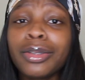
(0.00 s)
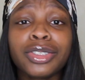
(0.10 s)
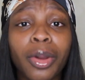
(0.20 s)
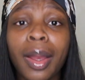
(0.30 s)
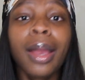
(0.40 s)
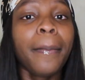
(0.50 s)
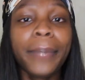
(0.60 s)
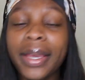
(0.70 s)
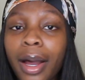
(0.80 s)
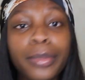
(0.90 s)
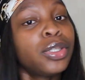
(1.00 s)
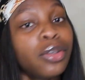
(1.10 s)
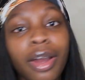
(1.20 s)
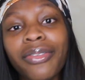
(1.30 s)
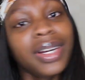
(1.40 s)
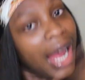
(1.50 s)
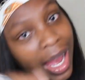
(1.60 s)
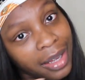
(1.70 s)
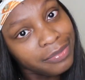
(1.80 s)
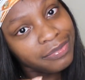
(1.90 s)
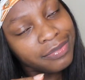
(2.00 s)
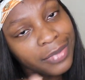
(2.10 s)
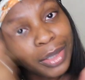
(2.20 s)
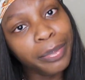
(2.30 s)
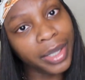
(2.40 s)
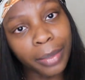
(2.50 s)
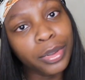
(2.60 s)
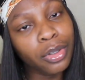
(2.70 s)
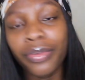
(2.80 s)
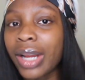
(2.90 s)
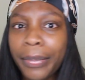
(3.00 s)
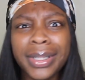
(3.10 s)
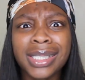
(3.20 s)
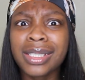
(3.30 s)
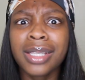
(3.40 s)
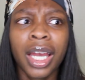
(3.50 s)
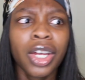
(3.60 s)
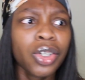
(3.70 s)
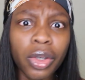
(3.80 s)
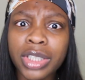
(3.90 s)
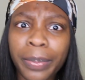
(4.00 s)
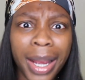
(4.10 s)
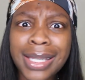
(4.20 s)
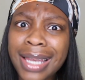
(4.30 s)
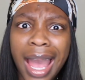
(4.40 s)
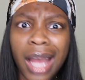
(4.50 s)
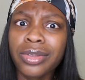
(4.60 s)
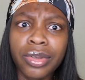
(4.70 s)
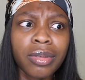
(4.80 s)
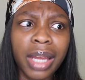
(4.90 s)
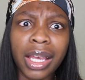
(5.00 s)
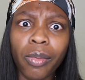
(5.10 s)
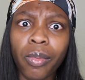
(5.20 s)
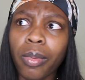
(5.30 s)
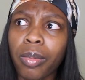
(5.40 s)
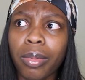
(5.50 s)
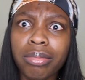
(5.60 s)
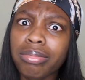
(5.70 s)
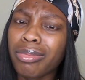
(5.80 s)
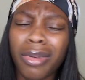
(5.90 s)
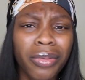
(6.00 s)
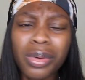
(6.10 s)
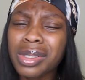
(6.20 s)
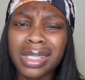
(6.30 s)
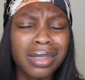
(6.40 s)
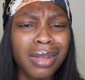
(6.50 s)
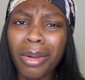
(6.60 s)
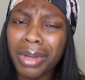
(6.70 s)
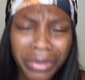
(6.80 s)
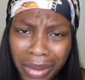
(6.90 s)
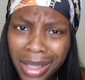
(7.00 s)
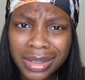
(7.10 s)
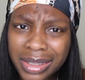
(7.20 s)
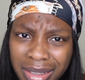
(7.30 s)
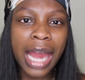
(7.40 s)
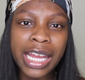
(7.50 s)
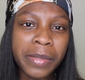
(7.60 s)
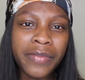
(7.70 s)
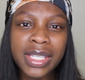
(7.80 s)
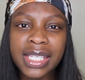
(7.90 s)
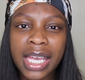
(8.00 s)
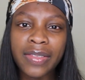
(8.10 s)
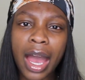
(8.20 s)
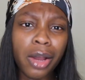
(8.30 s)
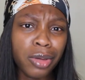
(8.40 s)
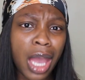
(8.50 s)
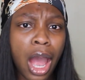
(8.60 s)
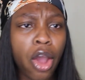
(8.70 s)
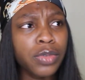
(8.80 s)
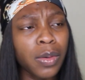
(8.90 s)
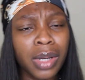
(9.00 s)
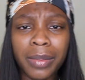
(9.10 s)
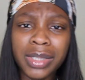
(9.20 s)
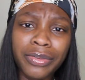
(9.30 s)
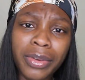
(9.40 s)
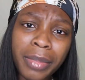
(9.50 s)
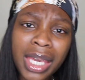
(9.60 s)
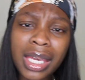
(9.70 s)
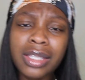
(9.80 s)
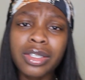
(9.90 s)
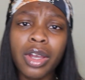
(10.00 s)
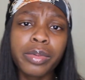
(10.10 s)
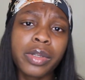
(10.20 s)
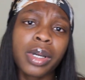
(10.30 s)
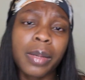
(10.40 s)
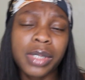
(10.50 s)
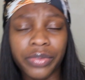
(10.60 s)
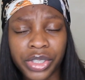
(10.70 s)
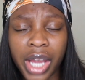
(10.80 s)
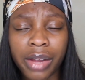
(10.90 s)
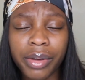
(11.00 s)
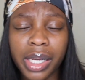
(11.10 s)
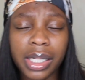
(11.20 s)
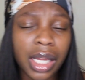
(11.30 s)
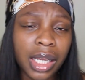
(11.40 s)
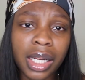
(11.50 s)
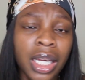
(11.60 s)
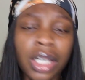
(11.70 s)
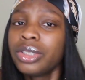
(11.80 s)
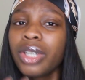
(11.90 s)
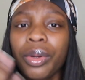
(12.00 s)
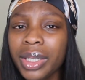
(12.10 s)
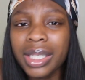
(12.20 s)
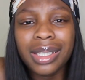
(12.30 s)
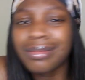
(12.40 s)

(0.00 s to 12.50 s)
zone. So big up Hugo for that. Big up Hugo for that. But this is not surprising at all. Like, of course they're only friends. And him even saying that, oh yeah, I hope someone comes in for me, and hope someone comes in for Sharon, and da, da, da. So